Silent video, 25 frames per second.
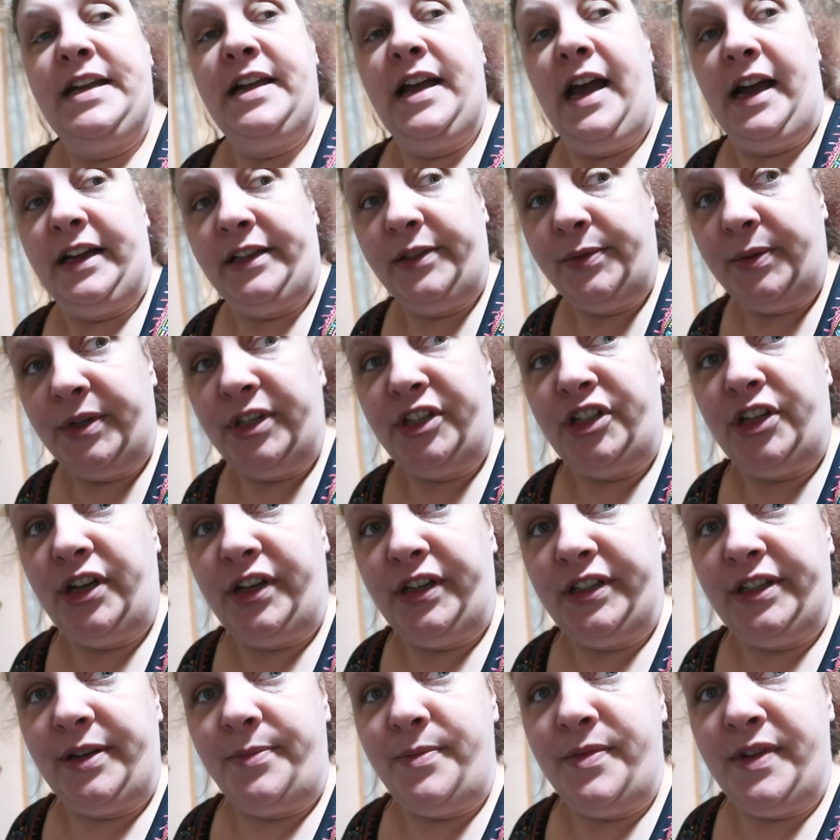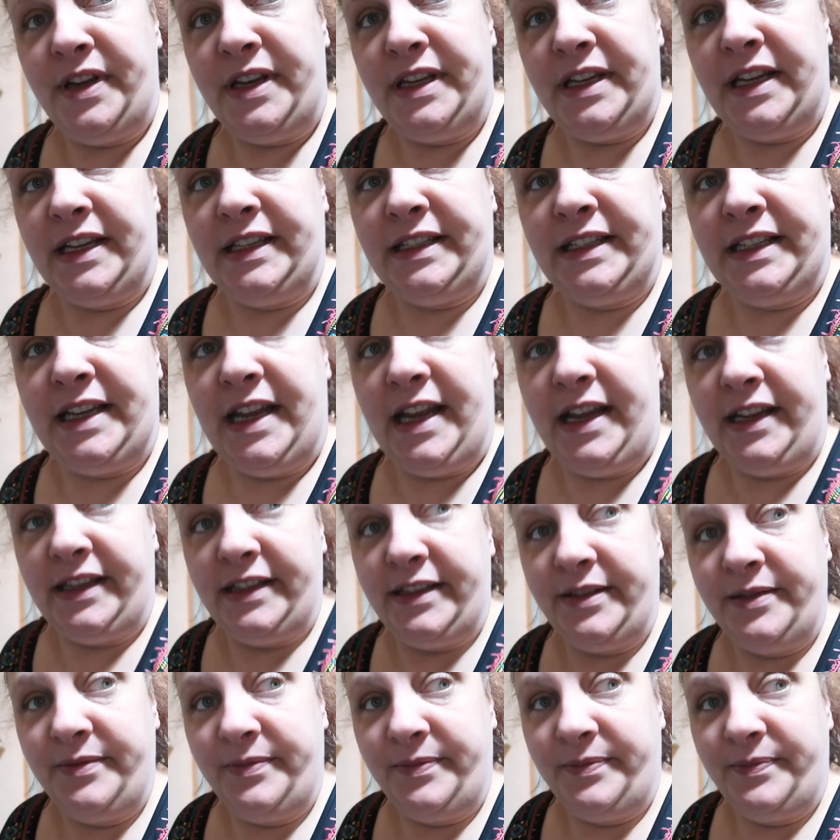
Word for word: I just want to show you something downstairs.